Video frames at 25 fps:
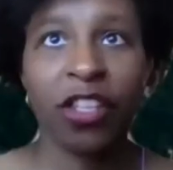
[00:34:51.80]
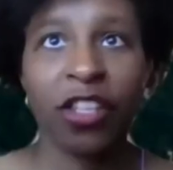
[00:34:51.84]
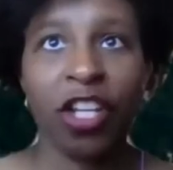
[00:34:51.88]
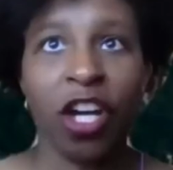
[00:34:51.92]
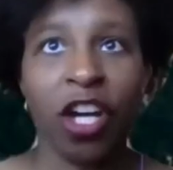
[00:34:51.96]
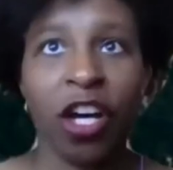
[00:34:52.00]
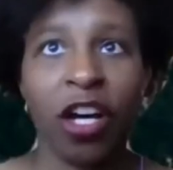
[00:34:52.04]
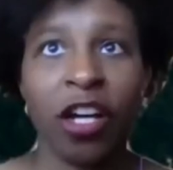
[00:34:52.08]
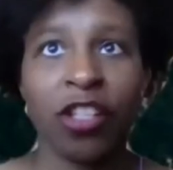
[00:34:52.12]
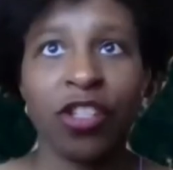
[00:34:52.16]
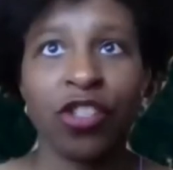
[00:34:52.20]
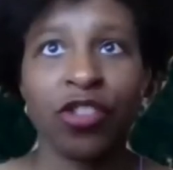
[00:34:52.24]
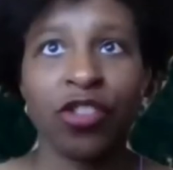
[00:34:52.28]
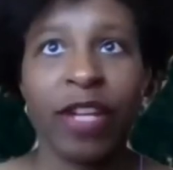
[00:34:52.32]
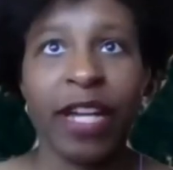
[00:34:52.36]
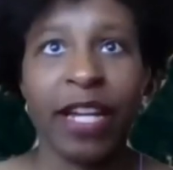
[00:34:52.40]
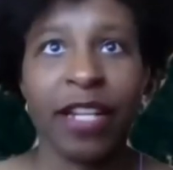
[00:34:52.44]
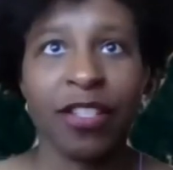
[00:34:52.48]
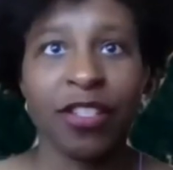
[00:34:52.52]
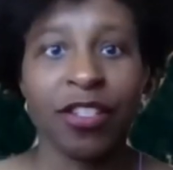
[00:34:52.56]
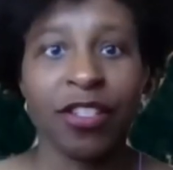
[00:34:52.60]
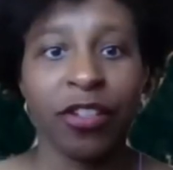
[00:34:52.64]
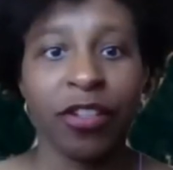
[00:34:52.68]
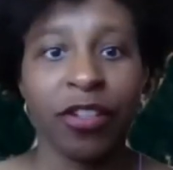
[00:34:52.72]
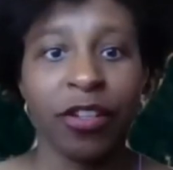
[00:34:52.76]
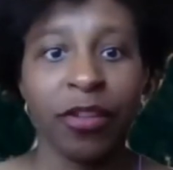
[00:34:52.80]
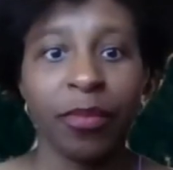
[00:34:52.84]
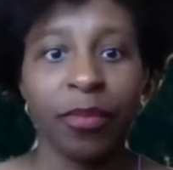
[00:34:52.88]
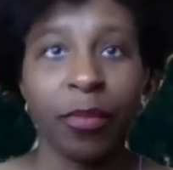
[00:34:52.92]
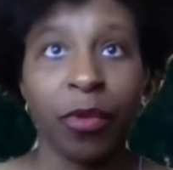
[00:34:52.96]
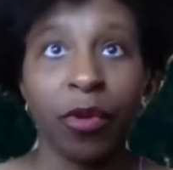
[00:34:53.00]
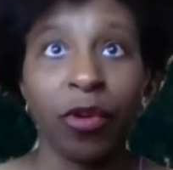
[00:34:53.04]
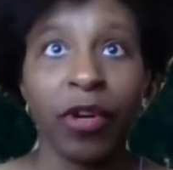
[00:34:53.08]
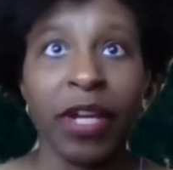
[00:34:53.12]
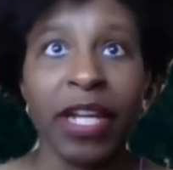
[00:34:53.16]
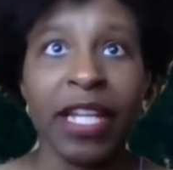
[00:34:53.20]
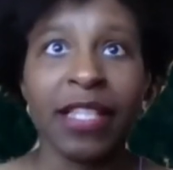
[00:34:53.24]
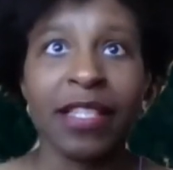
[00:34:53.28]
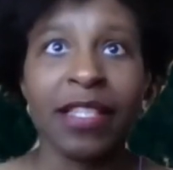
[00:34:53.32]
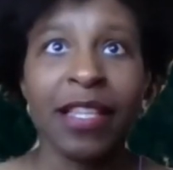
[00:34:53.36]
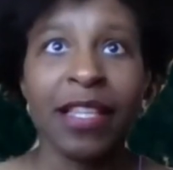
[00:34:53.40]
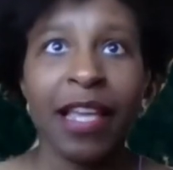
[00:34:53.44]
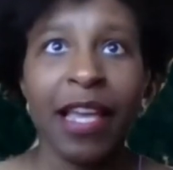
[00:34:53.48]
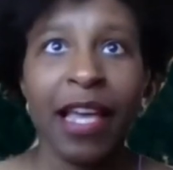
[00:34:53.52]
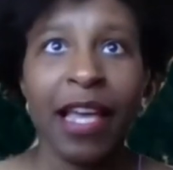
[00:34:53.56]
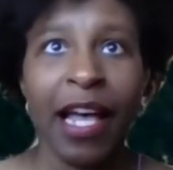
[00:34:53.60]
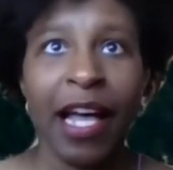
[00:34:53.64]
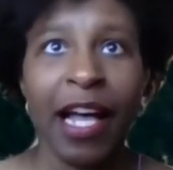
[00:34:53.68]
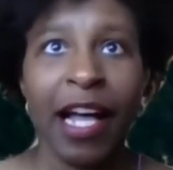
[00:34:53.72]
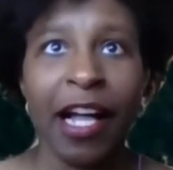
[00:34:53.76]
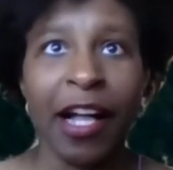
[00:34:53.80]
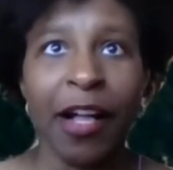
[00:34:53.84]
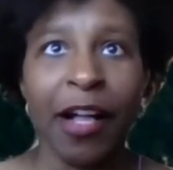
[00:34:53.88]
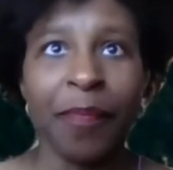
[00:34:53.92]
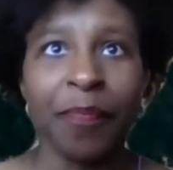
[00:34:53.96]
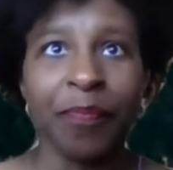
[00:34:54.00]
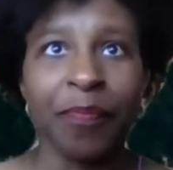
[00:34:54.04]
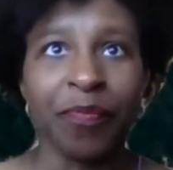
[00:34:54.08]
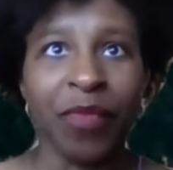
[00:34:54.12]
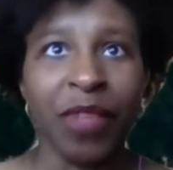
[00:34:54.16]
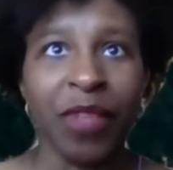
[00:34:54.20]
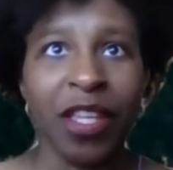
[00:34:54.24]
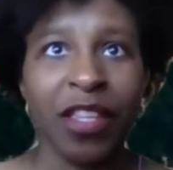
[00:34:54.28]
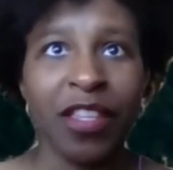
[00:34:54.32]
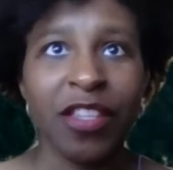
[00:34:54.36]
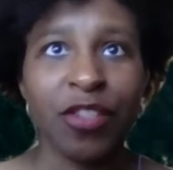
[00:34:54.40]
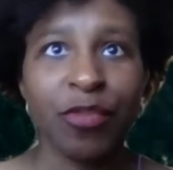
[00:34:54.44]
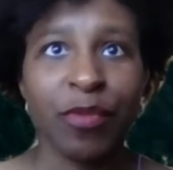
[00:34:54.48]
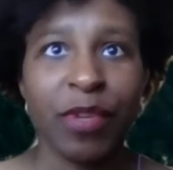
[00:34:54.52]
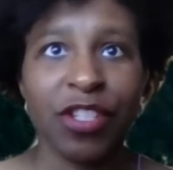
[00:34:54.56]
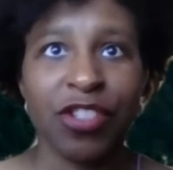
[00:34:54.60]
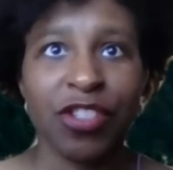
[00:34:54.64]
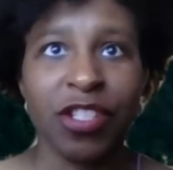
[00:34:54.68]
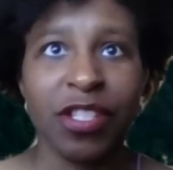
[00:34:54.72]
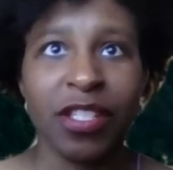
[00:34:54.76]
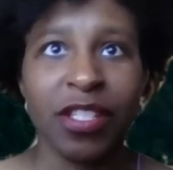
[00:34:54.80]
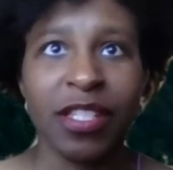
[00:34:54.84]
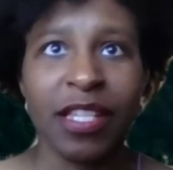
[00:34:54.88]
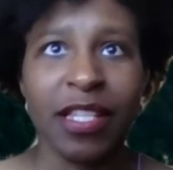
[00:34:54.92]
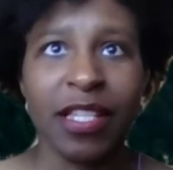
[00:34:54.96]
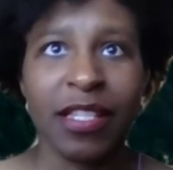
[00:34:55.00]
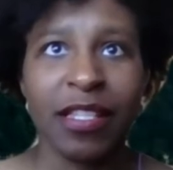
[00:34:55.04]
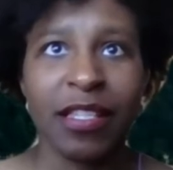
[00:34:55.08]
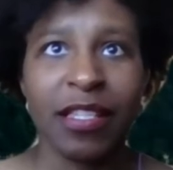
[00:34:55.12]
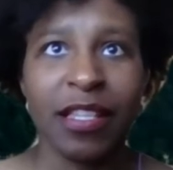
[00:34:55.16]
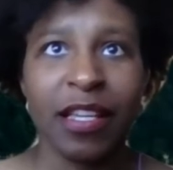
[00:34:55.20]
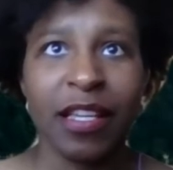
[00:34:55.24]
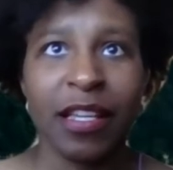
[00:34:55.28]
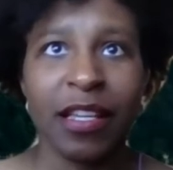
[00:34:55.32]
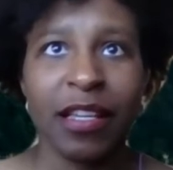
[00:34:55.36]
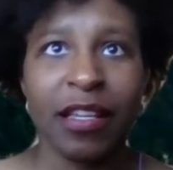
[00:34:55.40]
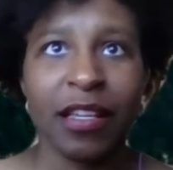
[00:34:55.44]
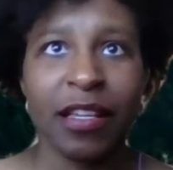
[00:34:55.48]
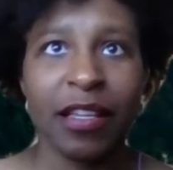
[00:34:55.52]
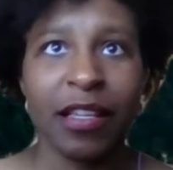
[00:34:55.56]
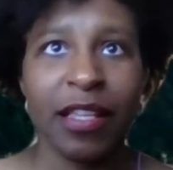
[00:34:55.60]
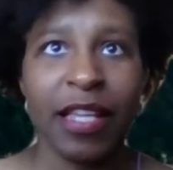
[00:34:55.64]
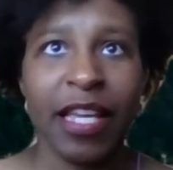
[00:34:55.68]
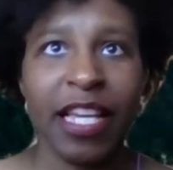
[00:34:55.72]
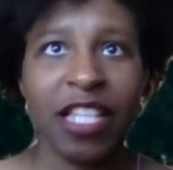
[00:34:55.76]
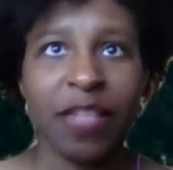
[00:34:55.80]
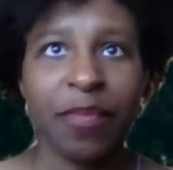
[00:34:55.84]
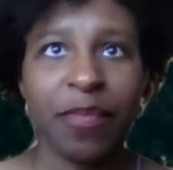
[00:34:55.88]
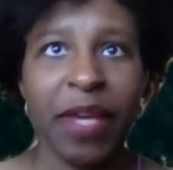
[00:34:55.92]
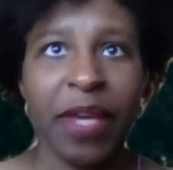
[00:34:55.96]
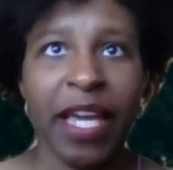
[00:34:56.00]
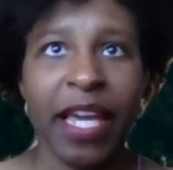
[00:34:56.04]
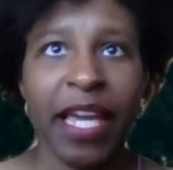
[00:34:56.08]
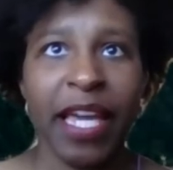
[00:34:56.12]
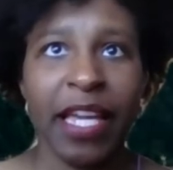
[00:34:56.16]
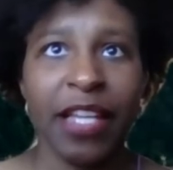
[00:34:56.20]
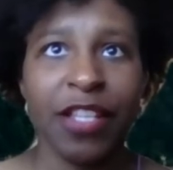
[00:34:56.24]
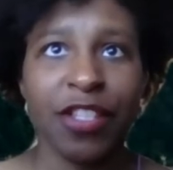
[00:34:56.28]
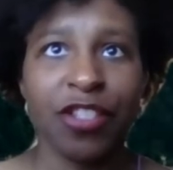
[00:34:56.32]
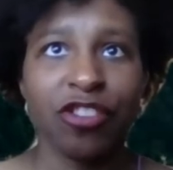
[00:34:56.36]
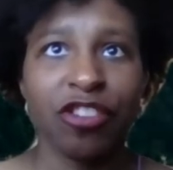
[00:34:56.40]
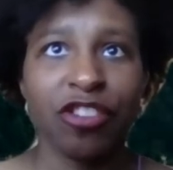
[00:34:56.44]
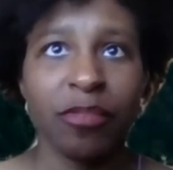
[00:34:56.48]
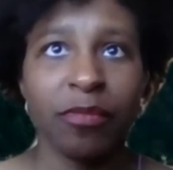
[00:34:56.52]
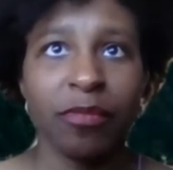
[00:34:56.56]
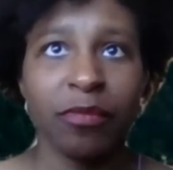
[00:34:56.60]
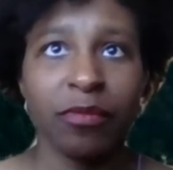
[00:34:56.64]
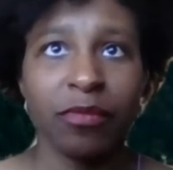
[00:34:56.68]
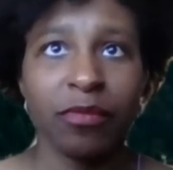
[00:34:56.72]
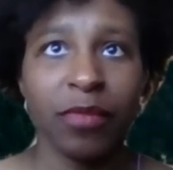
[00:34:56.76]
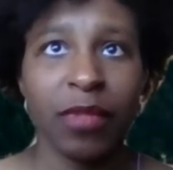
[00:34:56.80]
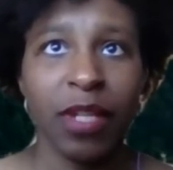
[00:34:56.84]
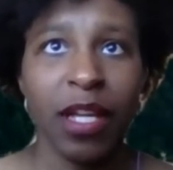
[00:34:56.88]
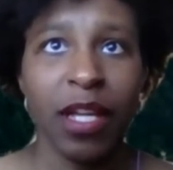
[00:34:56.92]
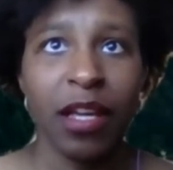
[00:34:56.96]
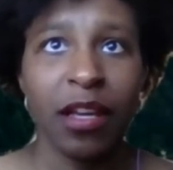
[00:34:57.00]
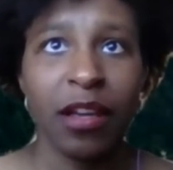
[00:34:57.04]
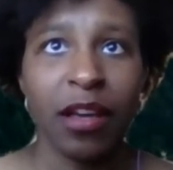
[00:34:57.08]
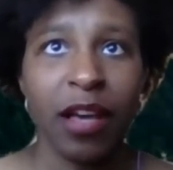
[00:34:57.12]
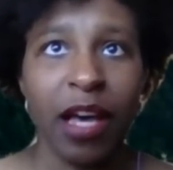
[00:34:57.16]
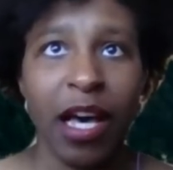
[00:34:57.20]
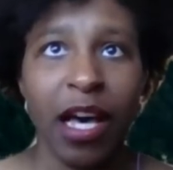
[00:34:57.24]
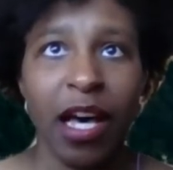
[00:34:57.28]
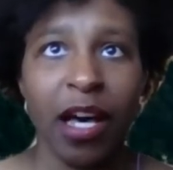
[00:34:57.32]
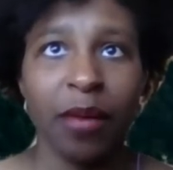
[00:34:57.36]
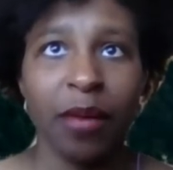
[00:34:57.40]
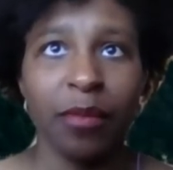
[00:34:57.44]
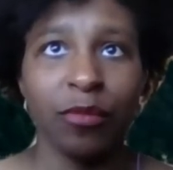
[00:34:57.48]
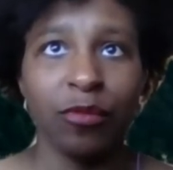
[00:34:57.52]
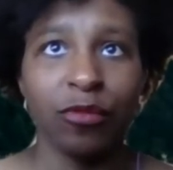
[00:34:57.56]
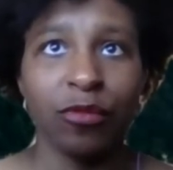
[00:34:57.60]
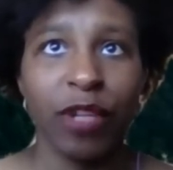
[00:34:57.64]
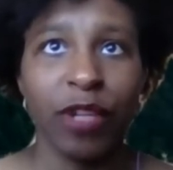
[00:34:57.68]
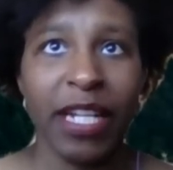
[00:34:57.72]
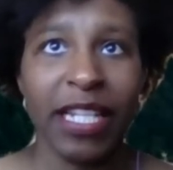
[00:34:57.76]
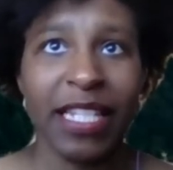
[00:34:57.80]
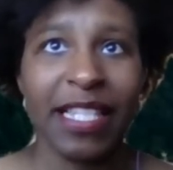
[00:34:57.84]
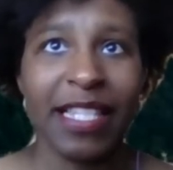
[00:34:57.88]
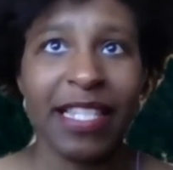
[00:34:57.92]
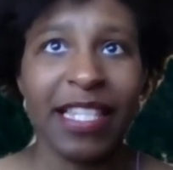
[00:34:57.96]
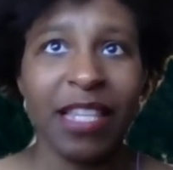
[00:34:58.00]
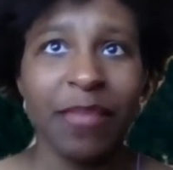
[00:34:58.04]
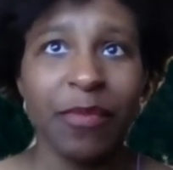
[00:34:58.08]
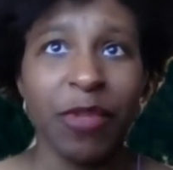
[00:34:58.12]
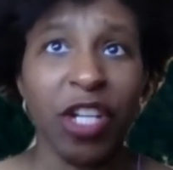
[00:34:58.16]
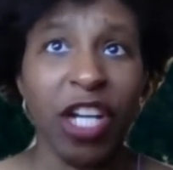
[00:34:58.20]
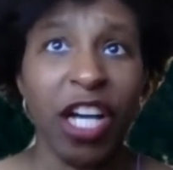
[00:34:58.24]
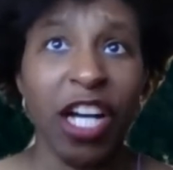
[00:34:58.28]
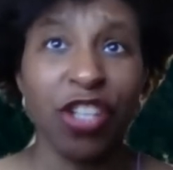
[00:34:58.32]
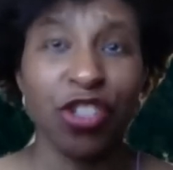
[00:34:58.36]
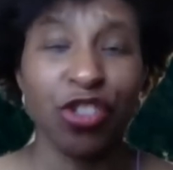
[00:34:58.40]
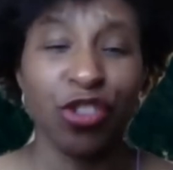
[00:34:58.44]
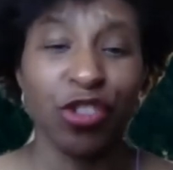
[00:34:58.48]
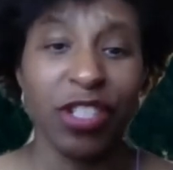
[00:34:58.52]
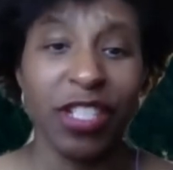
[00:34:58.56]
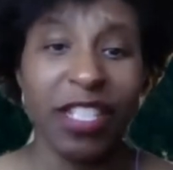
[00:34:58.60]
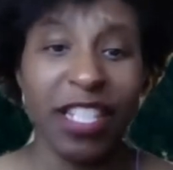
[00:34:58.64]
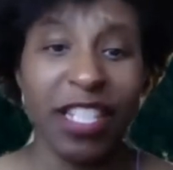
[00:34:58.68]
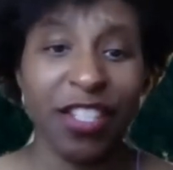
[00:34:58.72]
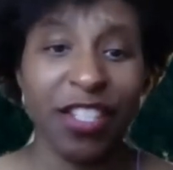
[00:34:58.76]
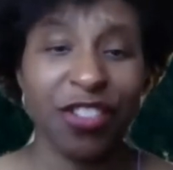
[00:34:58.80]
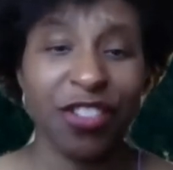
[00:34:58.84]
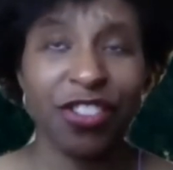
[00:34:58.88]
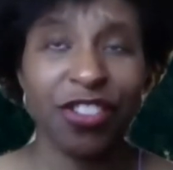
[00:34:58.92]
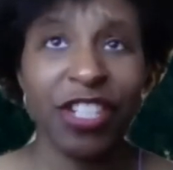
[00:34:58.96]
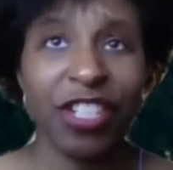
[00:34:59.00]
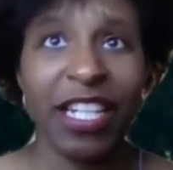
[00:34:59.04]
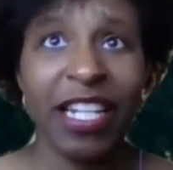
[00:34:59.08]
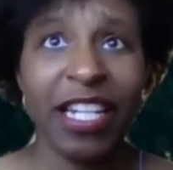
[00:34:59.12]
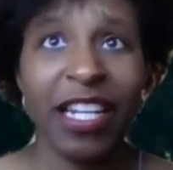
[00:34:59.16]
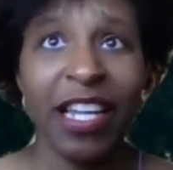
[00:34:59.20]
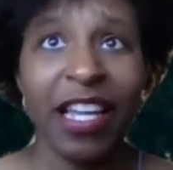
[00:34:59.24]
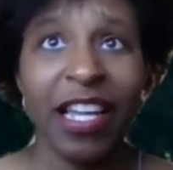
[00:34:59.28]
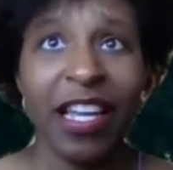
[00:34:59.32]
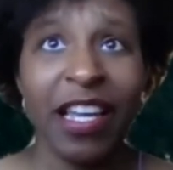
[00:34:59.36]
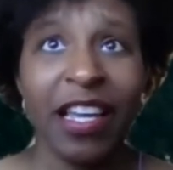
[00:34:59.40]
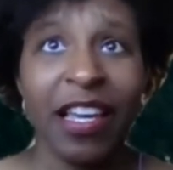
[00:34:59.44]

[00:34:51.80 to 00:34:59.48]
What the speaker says: on the contractor point, this question says the SBA interim regs seem contradictory